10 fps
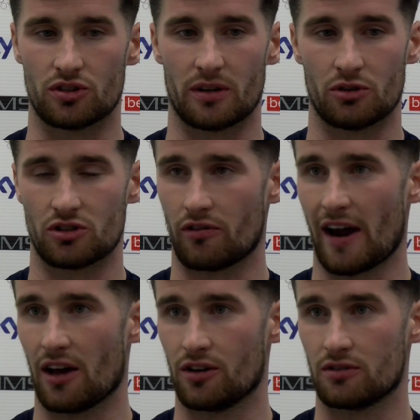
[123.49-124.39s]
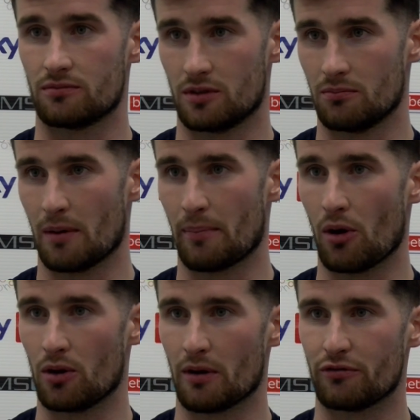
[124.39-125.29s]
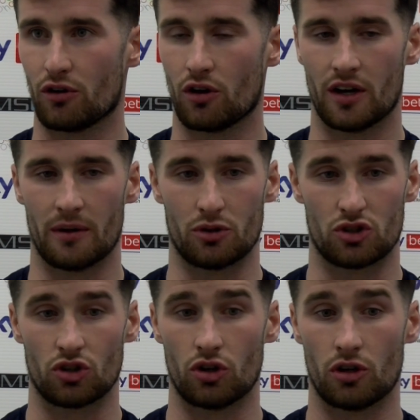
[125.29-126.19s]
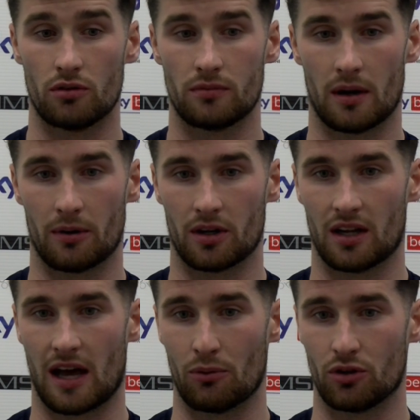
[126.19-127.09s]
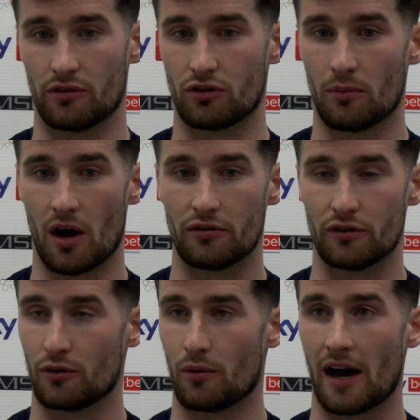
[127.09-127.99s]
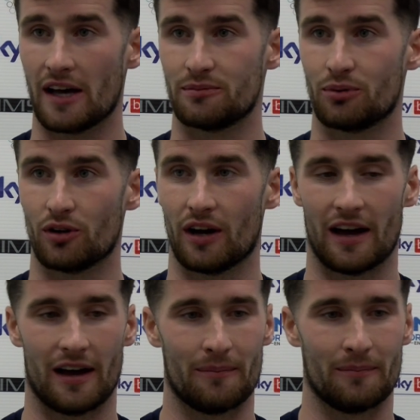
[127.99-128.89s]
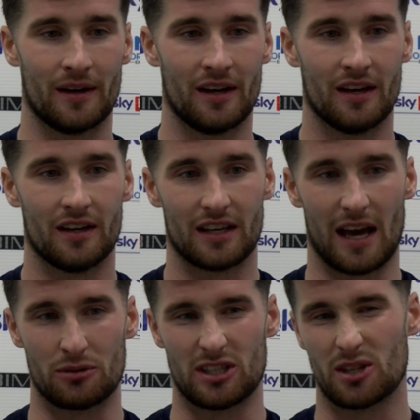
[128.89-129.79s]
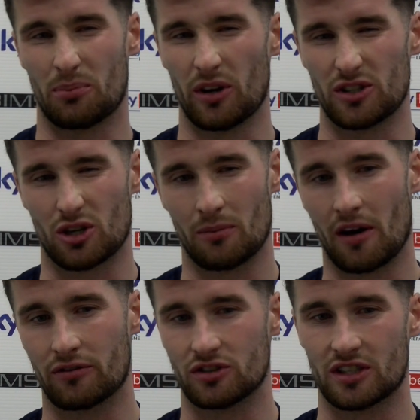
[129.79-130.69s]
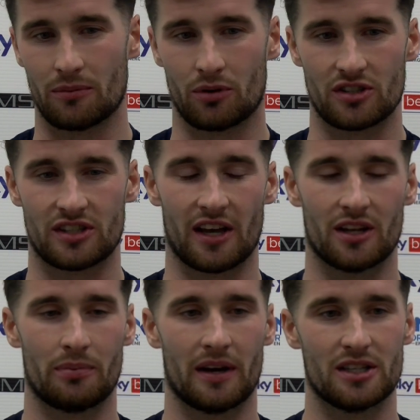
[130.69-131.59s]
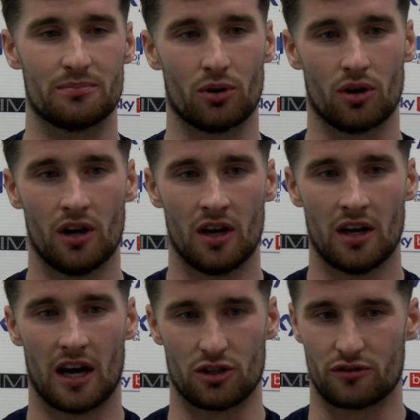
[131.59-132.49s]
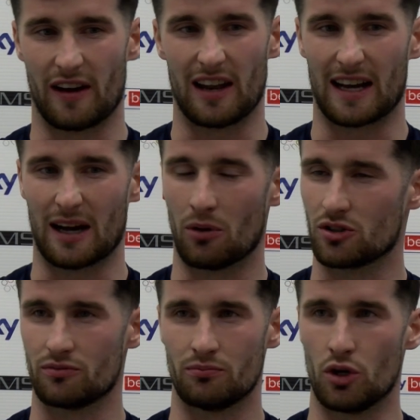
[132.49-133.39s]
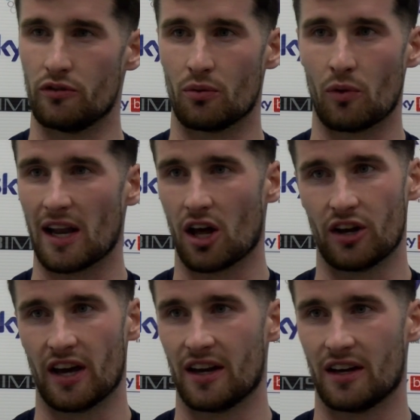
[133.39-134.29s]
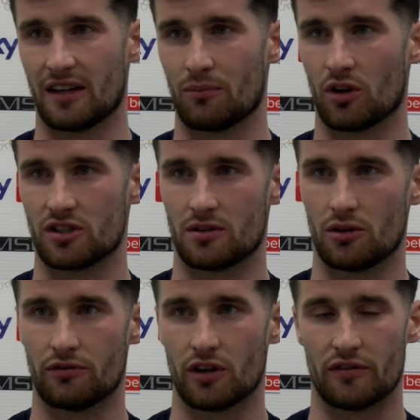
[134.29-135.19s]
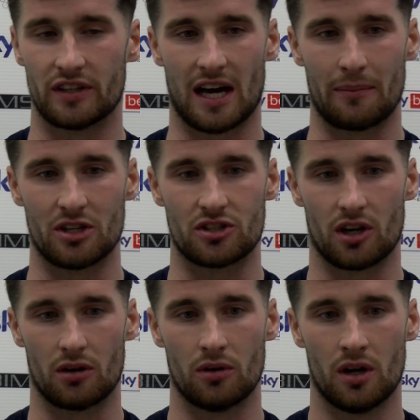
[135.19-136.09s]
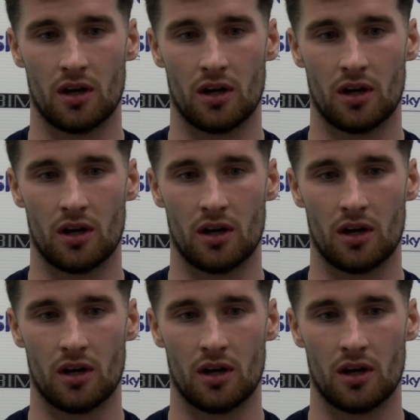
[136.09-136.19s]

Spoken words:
it was all right on my bone and my foot, and it was sore. I'm not going to lie, I wouldn't have come off otherwise. But yeah, I was disappointed to come off, because I did want to stay on the pitch, but I just felt like I wasn't moving well on it, and I didn't want to do further damage. So,